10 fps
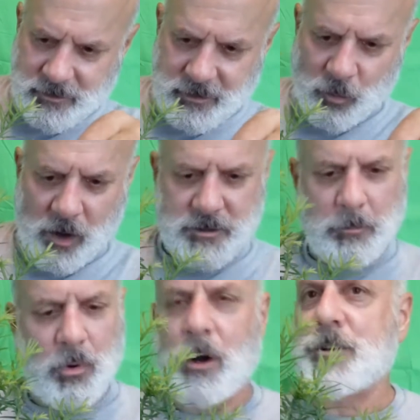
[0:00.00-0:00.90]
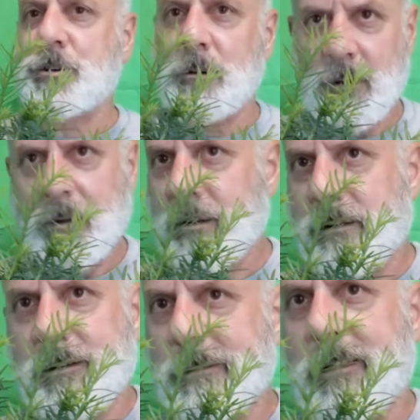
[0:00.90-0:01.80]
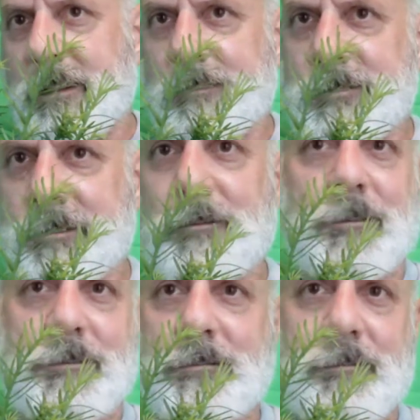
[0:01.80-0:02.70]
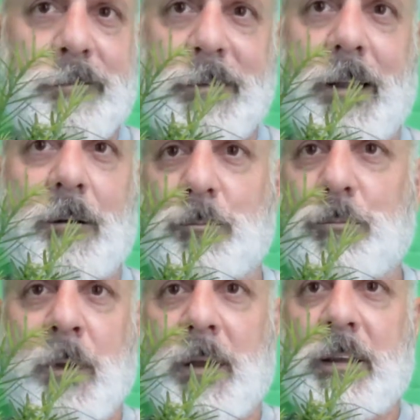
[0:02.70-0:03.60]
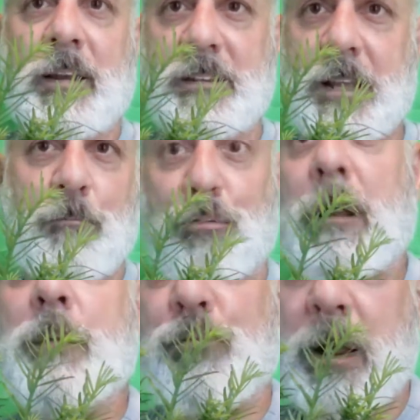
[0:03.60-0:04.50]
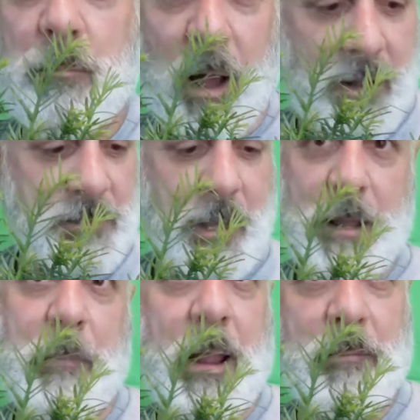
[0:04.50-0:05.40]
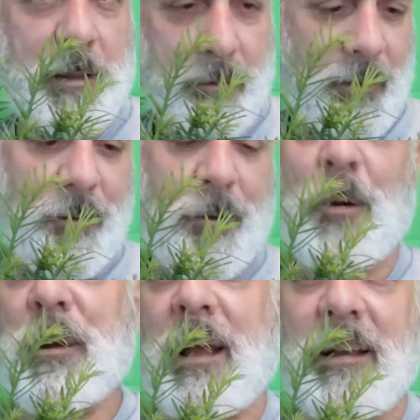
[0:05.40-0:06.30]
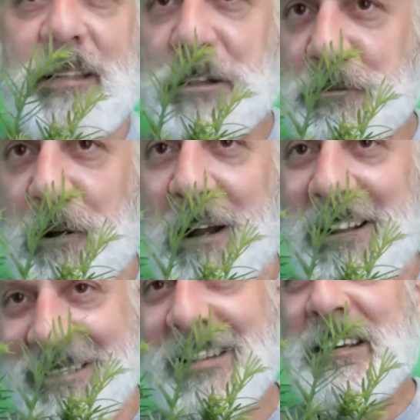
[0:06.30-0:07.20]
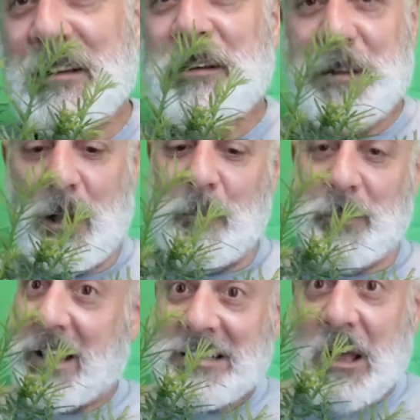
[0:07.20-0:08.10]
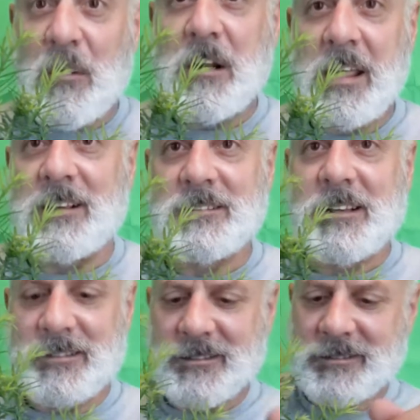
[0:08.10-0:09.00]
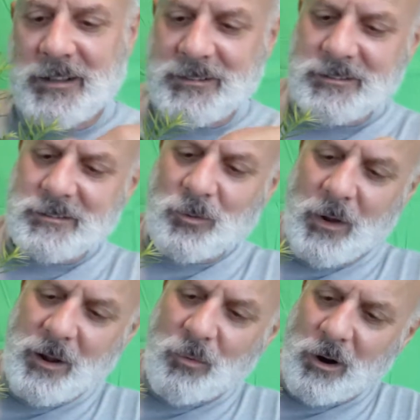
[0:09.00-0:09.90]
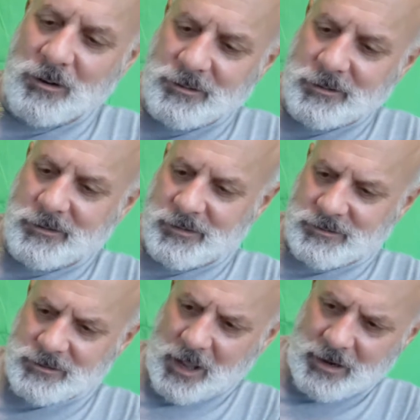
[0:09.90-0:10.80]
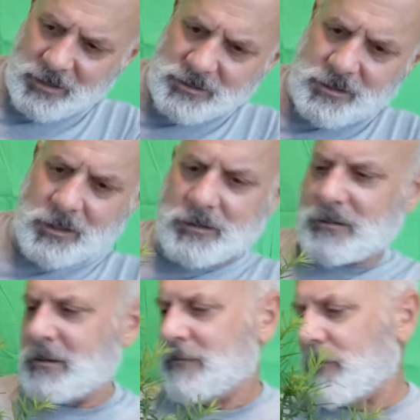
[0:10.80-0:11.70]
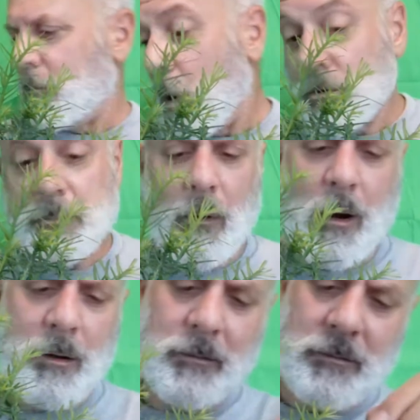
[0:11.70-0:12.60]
it was a bush, and it was, you know, he said pre-bonsai maybe. Okay, that's fine, but that's how it is. That's the way it works. It's not instant for the most part.